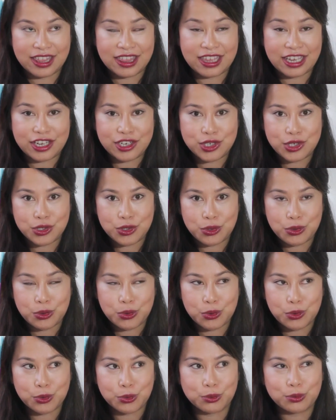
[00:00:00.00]
they
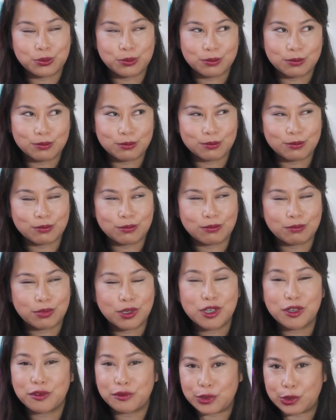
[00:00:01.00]
do
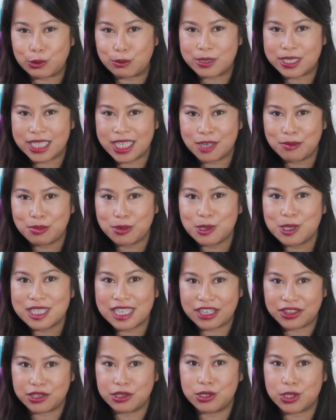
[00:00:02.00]
perfume samples,
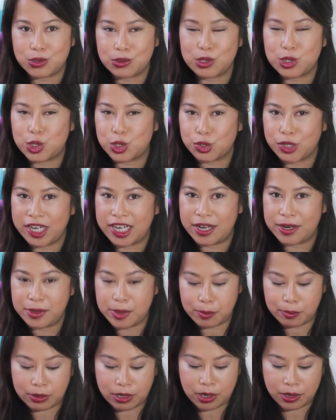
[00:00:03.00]
like they'll do it straight out
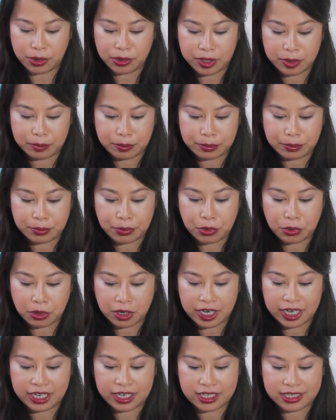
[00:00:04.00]
of the bottle and
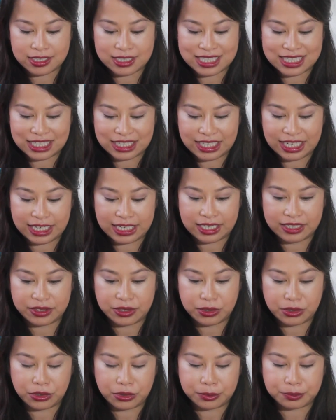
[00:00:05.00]
pour it into like a
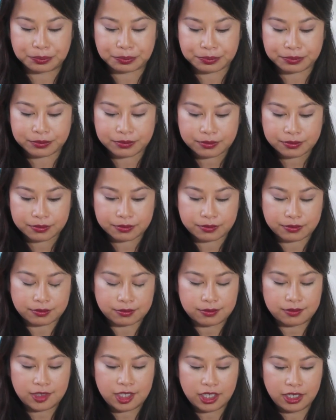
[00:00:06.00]
little,
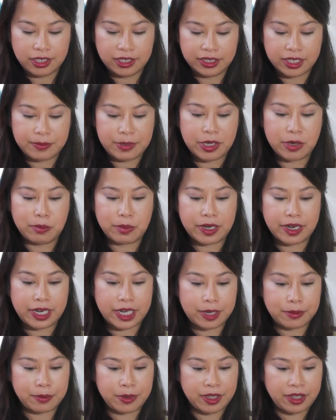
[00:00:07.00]
here, let me open it
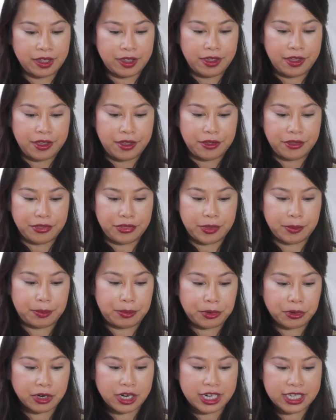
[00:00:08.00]
up. They'll
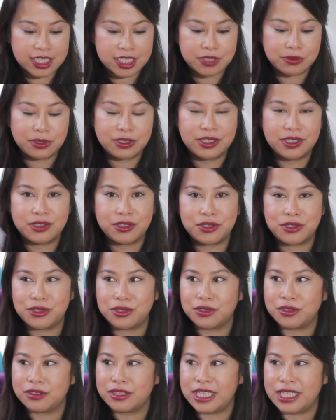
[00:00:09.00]
pour it into a
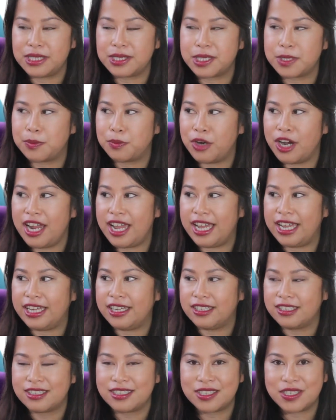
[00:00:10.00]
little like
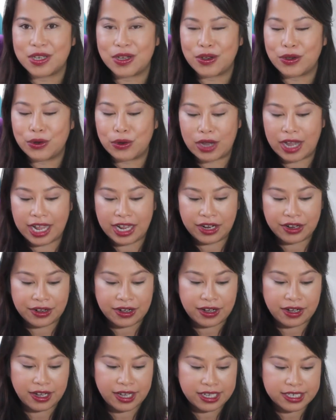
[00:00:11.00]
spray. So I
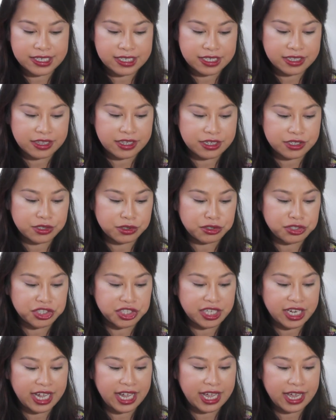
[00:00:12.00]
got the
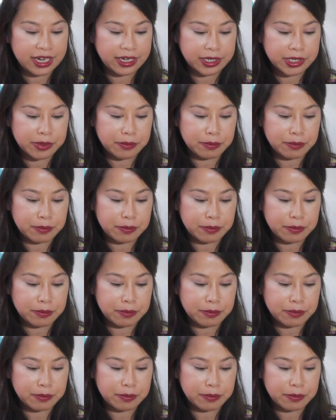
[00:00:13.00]
Dolce &